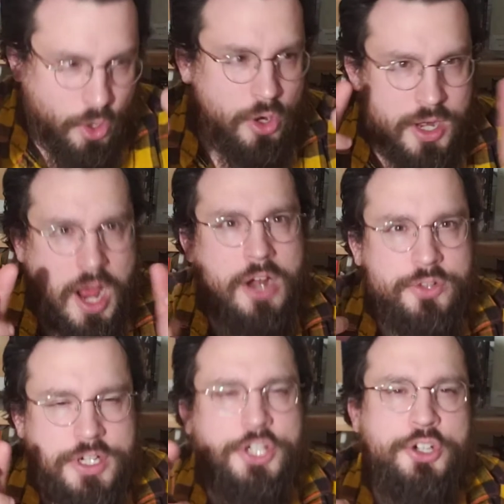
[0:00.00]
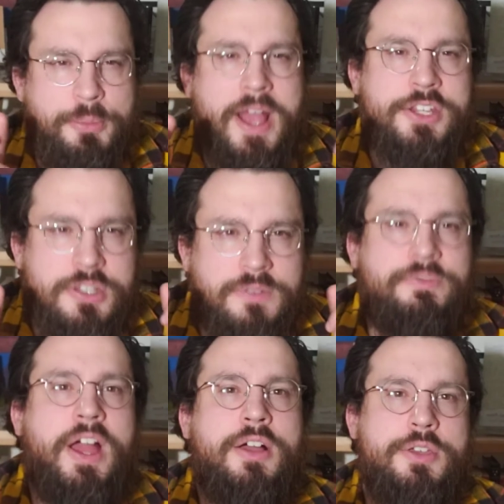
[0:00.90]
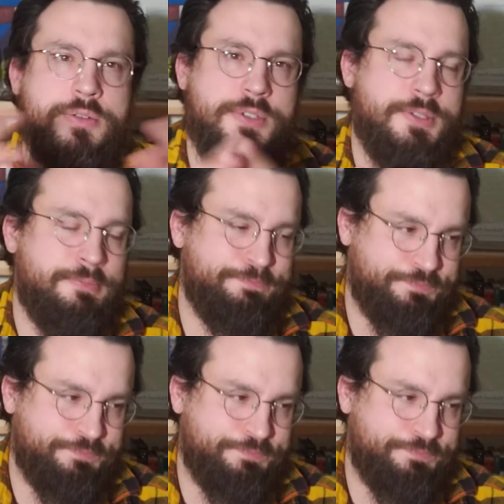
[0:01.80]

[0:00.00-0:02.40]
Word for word: are non-traditional masculine values